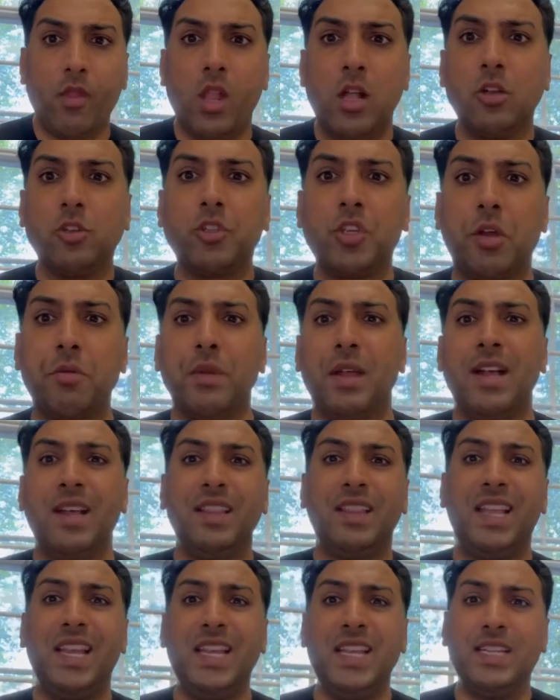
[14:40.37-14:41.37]
So
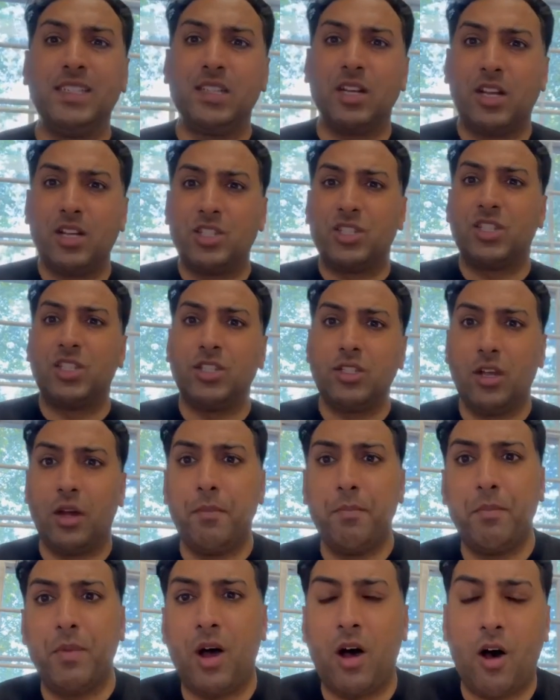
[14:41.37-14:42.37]
these are
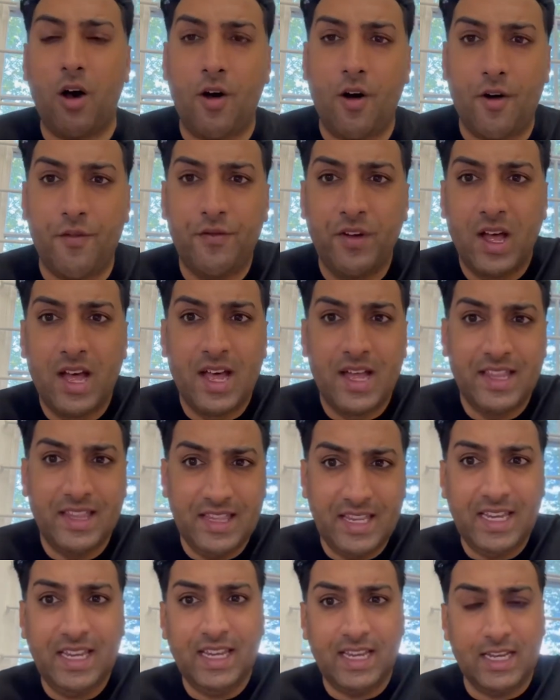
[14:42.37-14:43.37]
some of
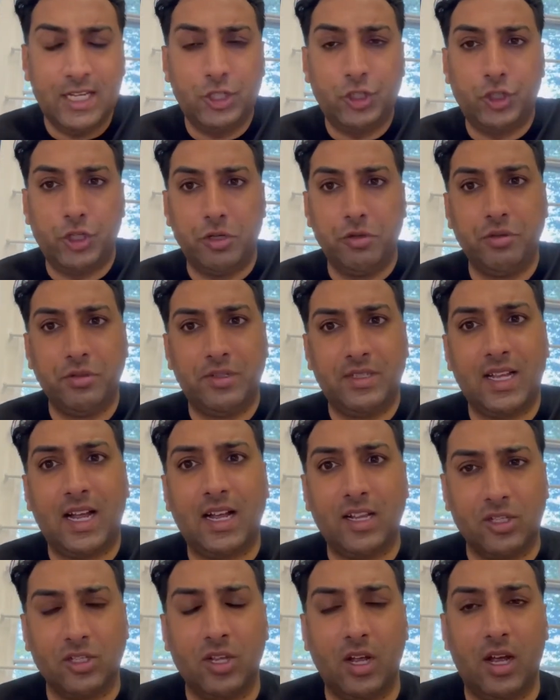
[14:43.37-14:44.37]
the issues
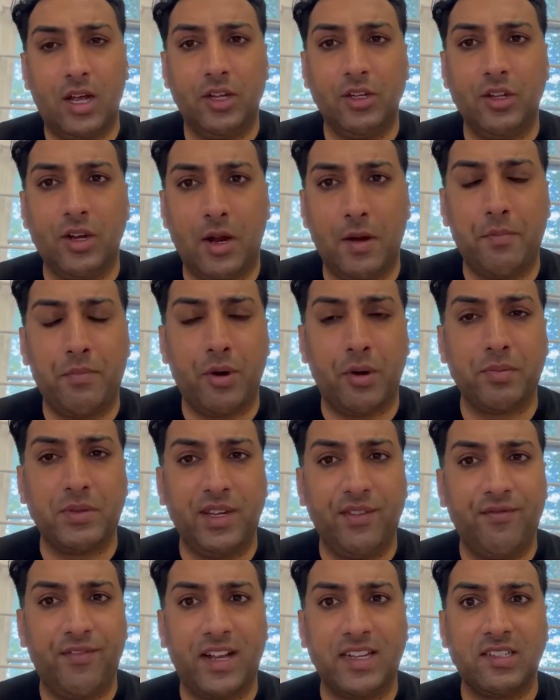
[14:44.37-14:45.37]
that property
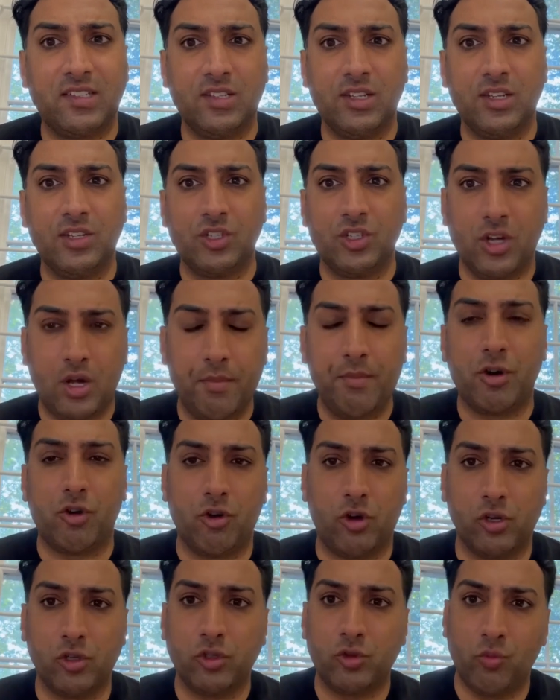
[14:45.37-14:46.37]
investors come
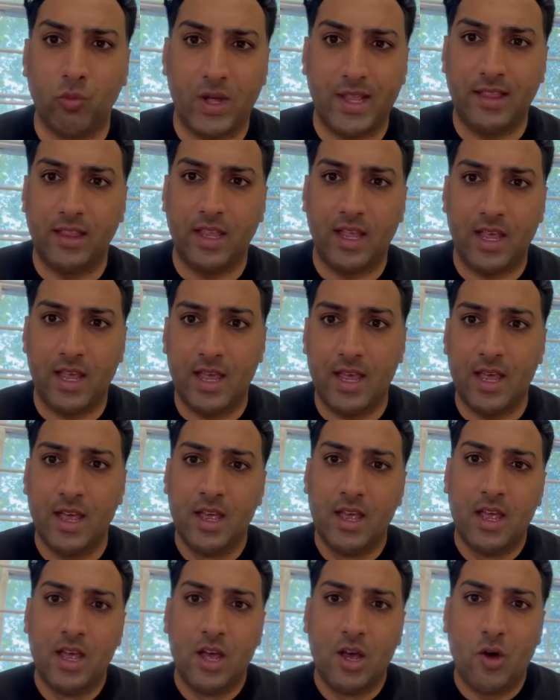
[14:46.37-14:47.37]
across when they're
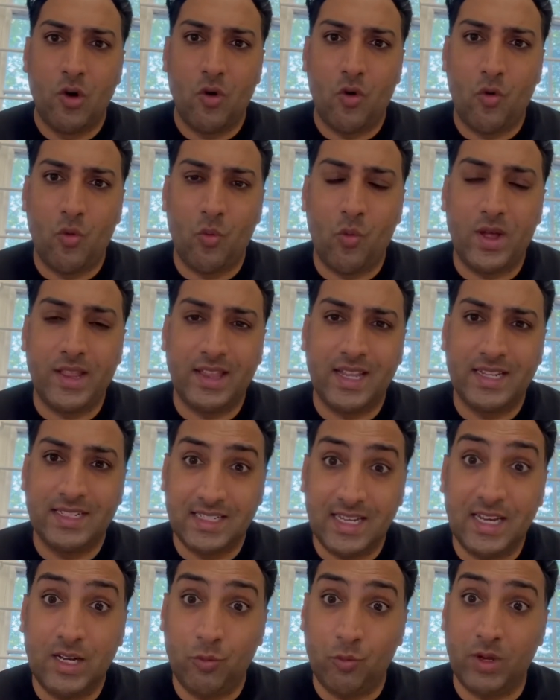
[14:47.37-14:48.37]

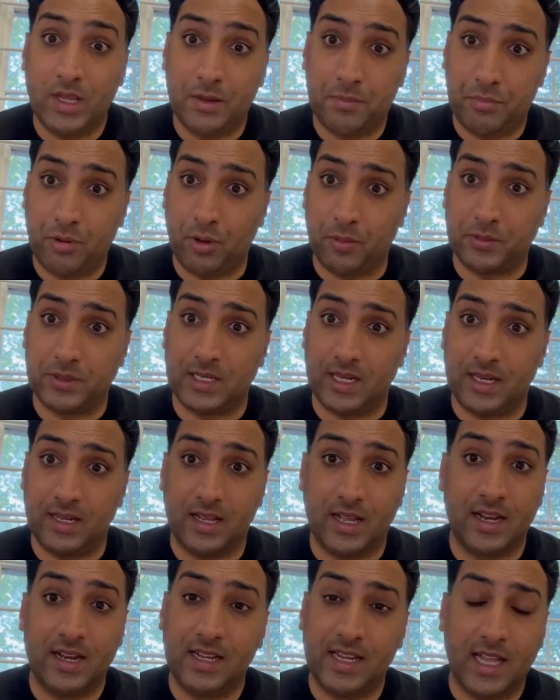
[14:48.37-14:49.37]
dealing with property.
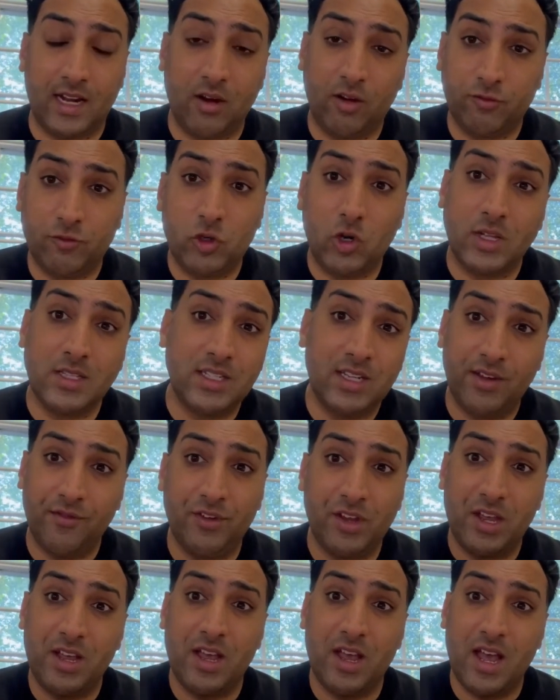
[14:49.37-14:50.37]
And again, I've tried to give
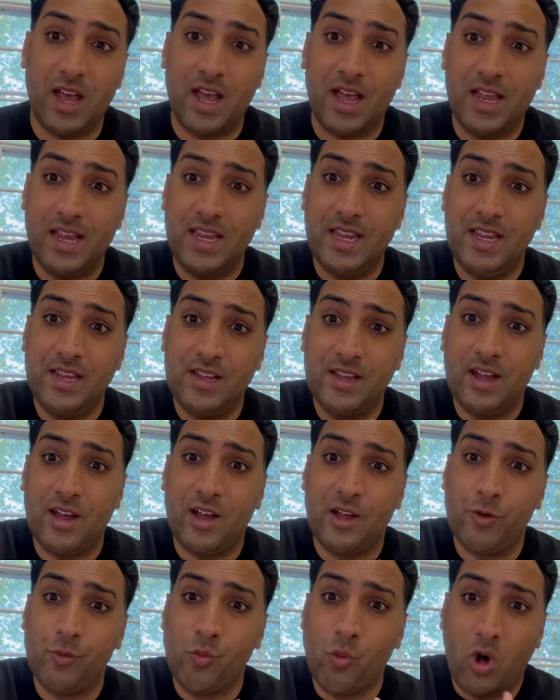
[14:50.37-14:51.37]
you a
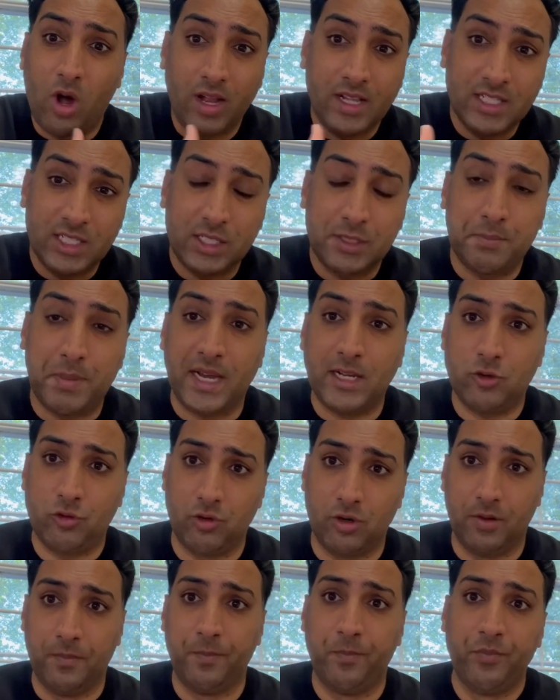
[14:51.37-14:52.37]
wide
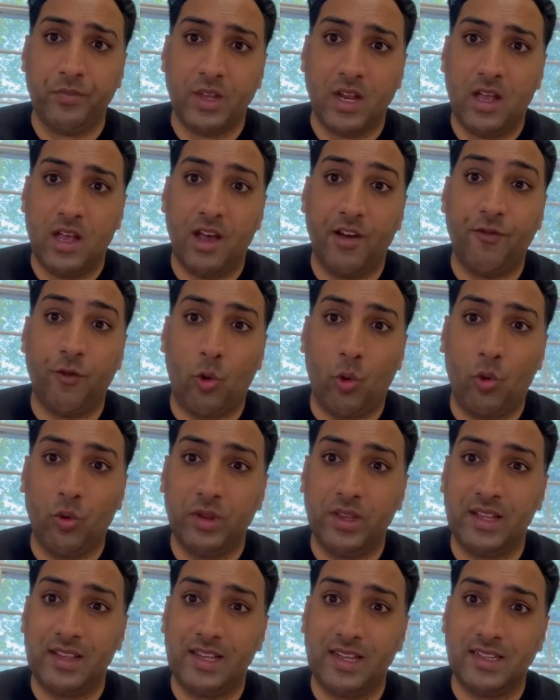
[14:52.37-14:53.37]
spectrum of all
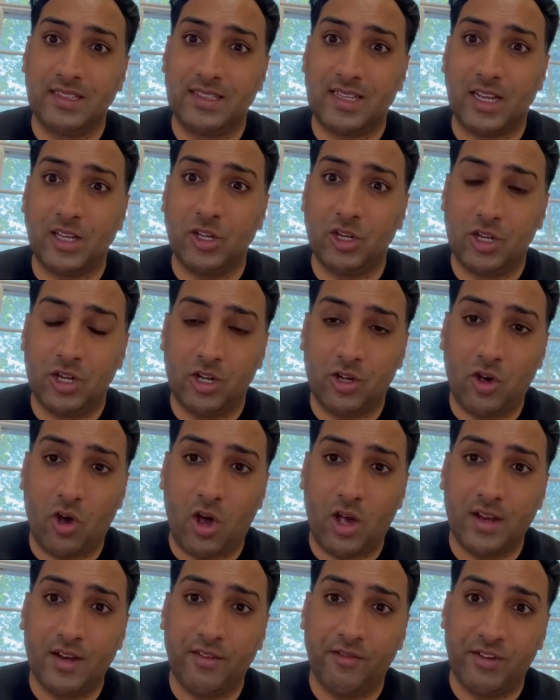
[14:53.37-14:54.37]
the things that you can
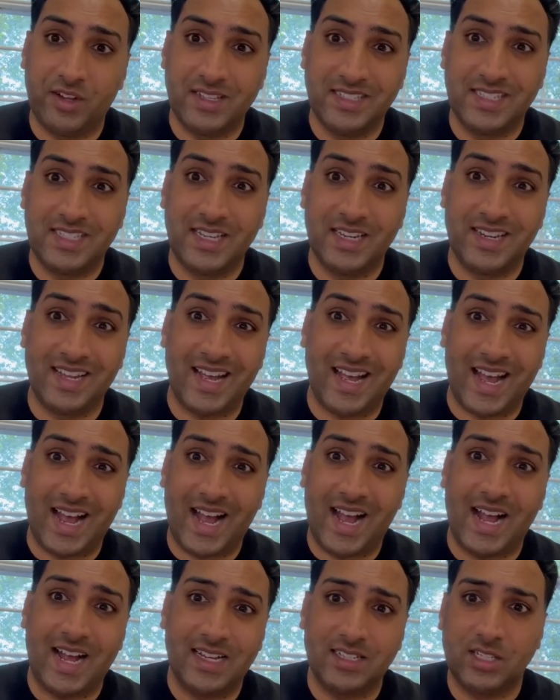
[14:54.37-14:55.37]
kind of consider
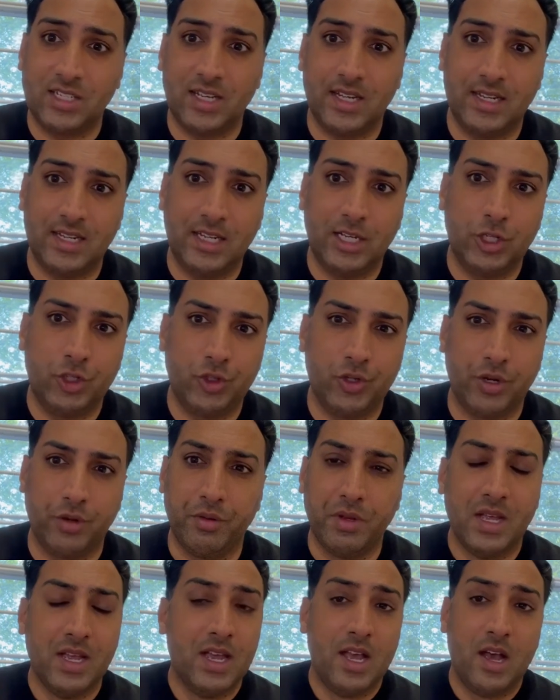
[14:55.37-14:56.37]
as an issue.
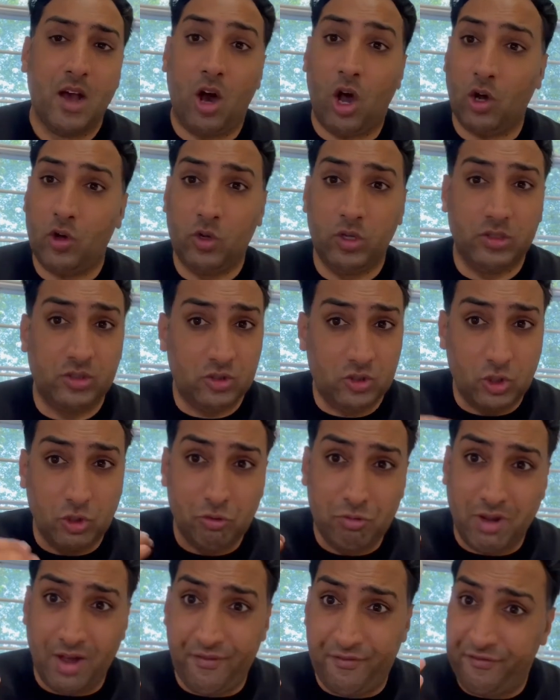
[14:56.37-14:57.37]
I could
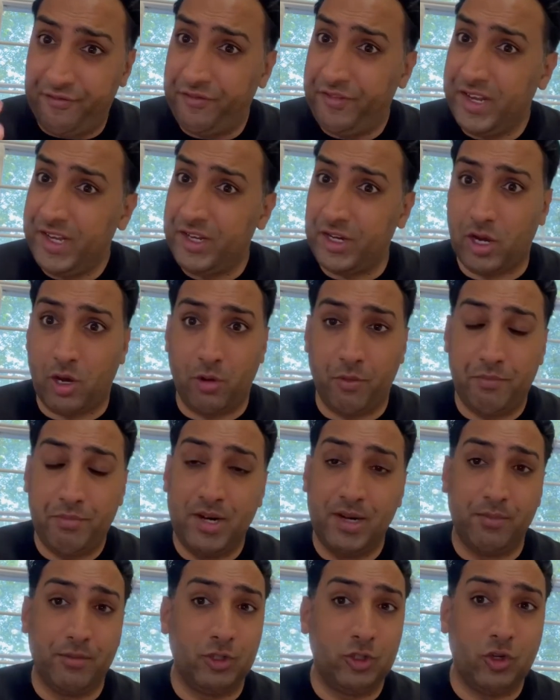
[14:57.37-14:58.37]
do a video
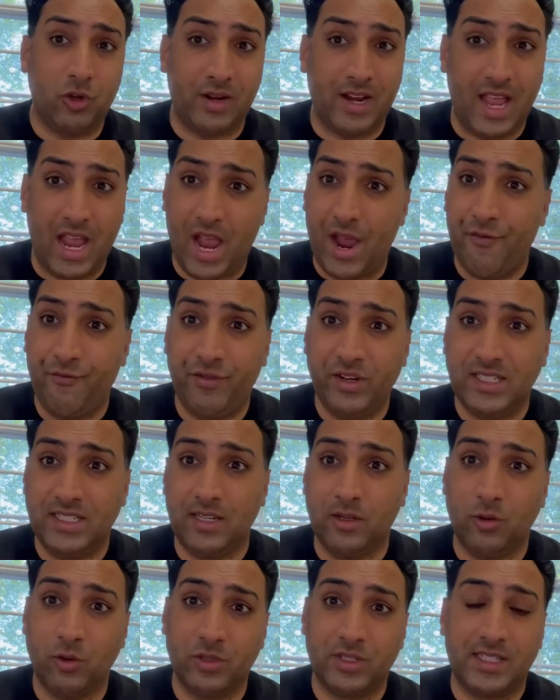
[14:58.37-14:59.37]
pretty much on every
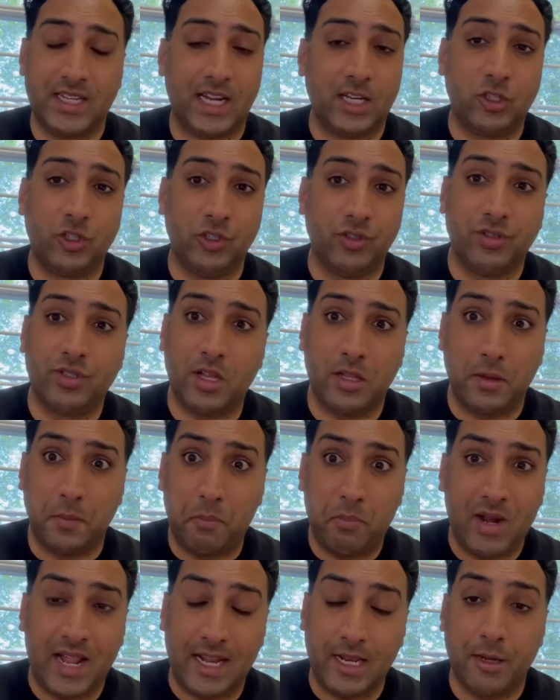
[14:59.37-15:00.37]
single section. So the
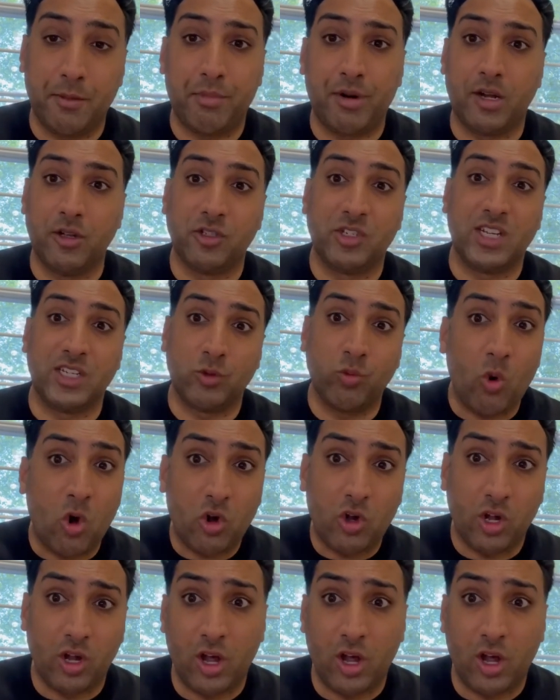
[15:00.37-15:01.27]
planning process, what can